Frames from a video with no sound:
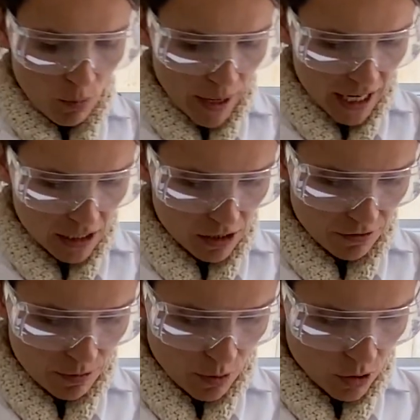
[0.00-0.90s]
weight
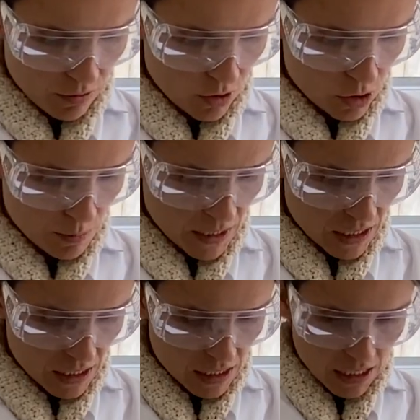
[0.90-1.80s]
for both of those
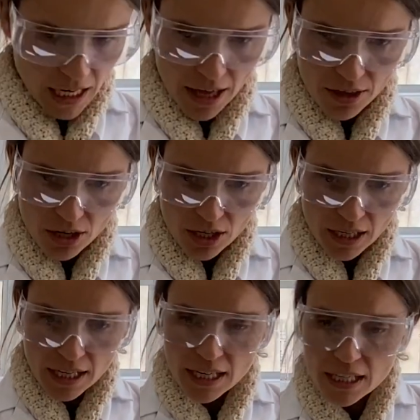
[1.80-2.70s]
pieces together
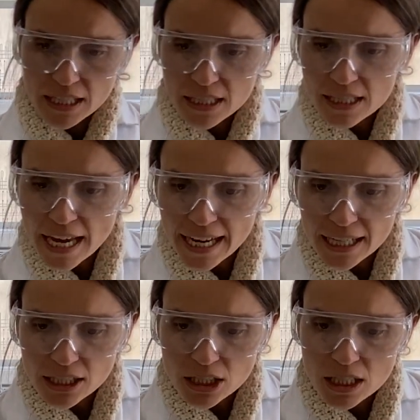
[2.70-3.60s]
is
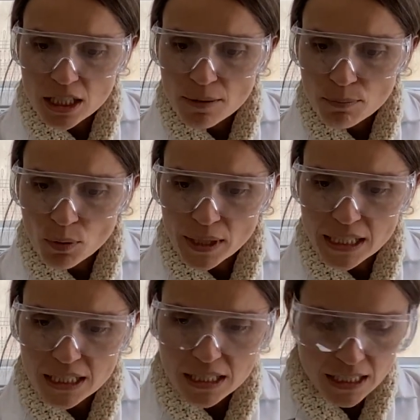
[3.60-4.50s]

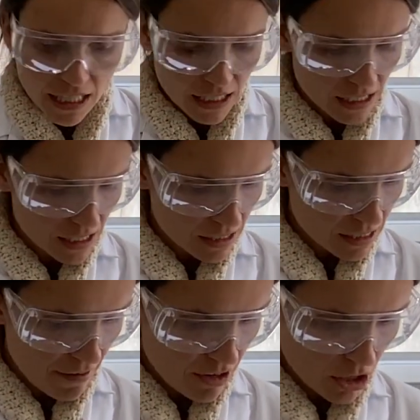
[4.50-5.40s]

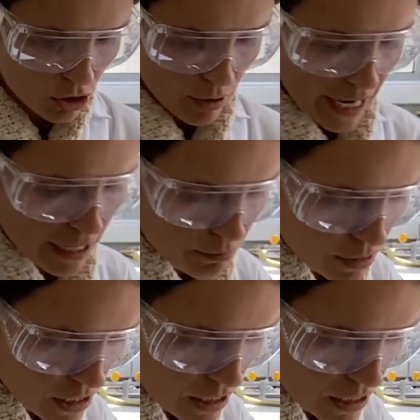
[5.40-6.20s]
8.67 grams.